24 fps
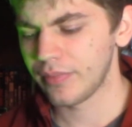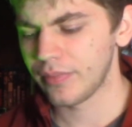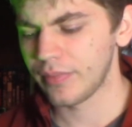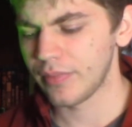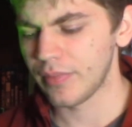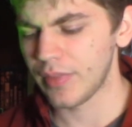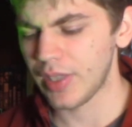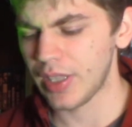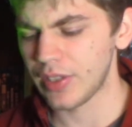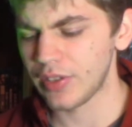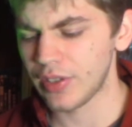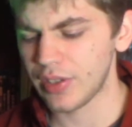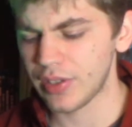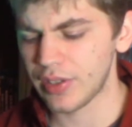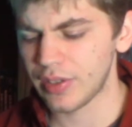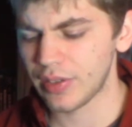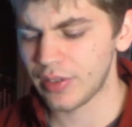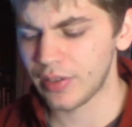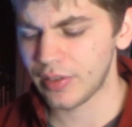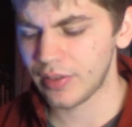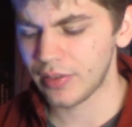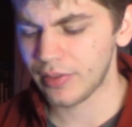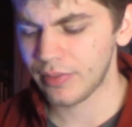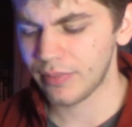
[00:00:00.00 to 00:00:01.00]
it's
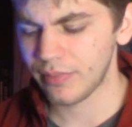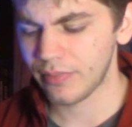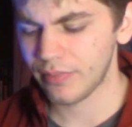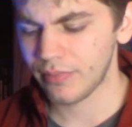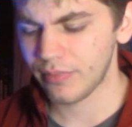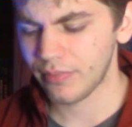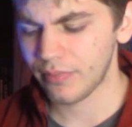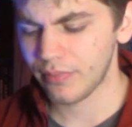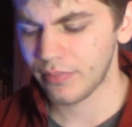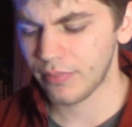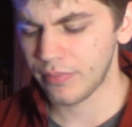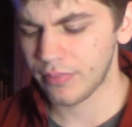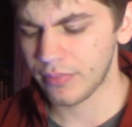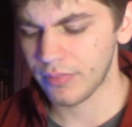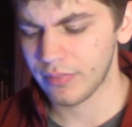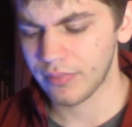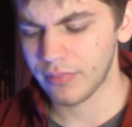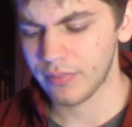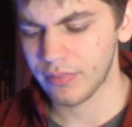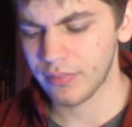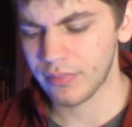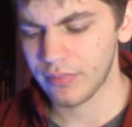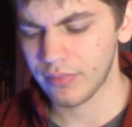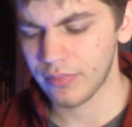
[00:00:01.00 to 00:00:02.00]
just,
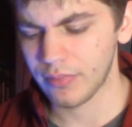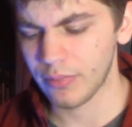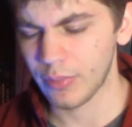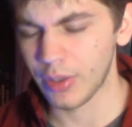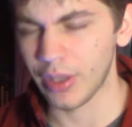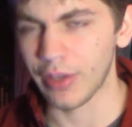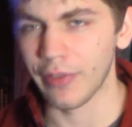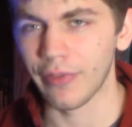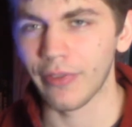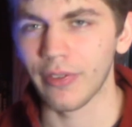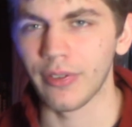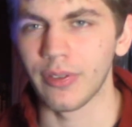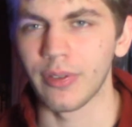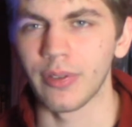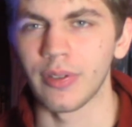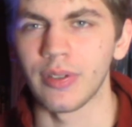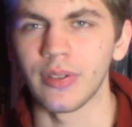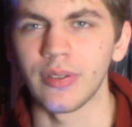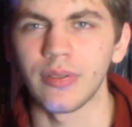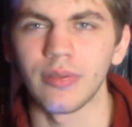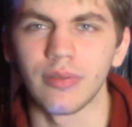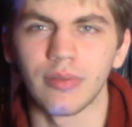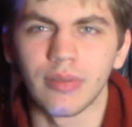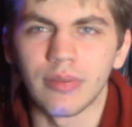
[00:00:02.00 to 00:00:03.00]
without further
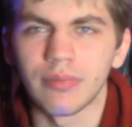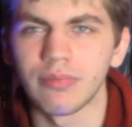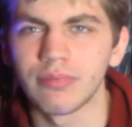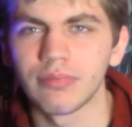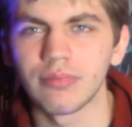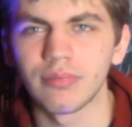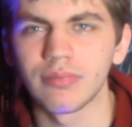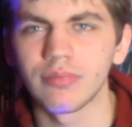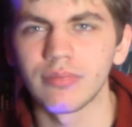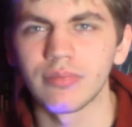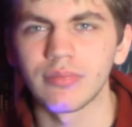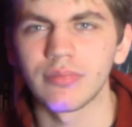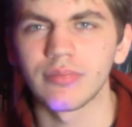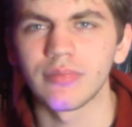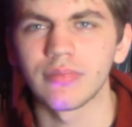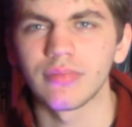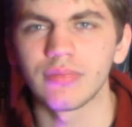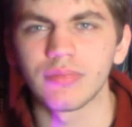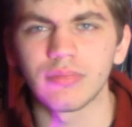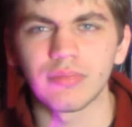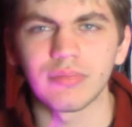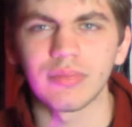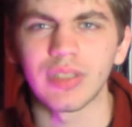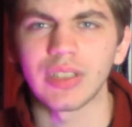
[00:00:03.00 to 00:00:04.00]
ado,
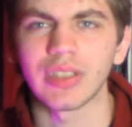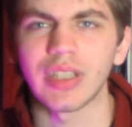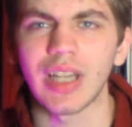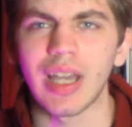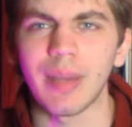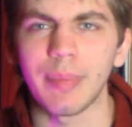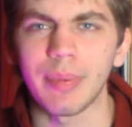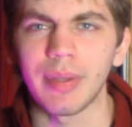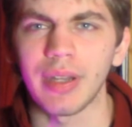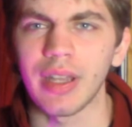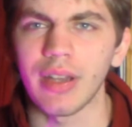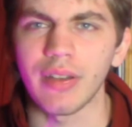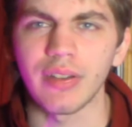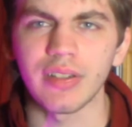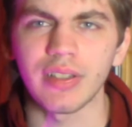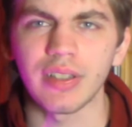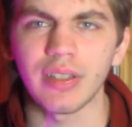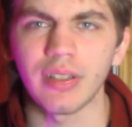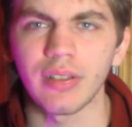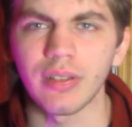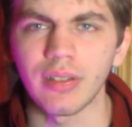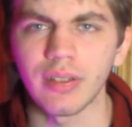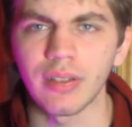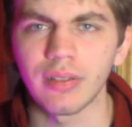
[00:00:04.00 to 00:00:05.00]
let's hop in. How does
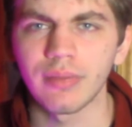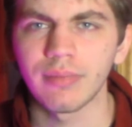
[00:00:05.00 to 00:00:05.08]
it look?